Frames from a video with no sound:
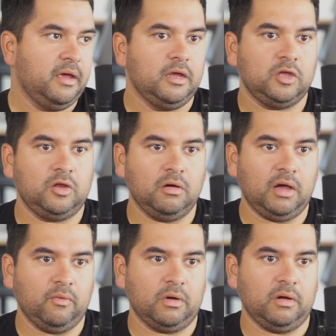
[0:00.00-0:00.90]
You know, I
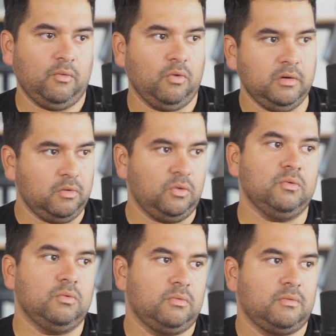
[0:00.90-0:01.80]
want to know
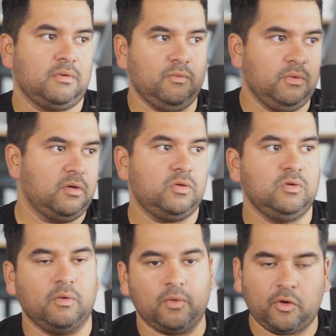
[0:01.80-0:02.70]
you. I want to know you.
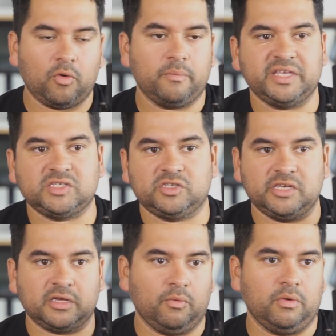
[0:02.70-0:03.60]
I want to know what makes you
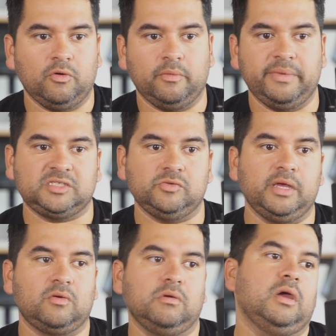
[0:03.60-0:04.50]
tick. I want to know what makes you
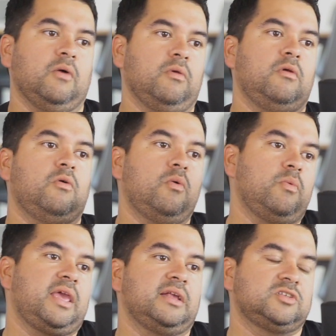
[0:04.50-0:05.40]
angry. I want to know what we
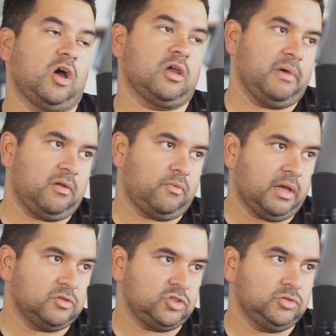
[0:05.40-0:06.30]
can't talk about
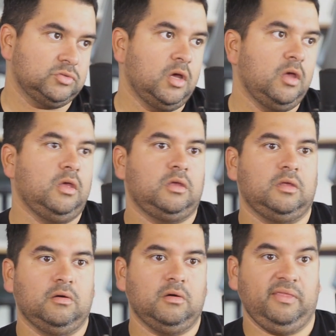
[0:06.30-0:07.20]
around you, you
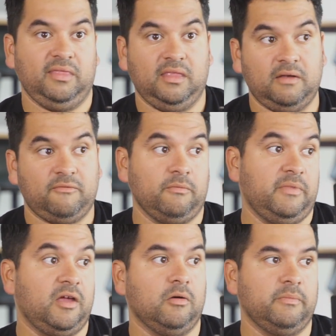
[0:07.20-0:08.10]
know, and then from
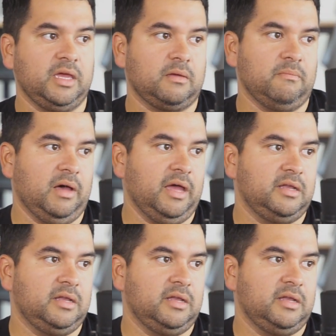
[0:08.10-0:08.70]
there I'll make my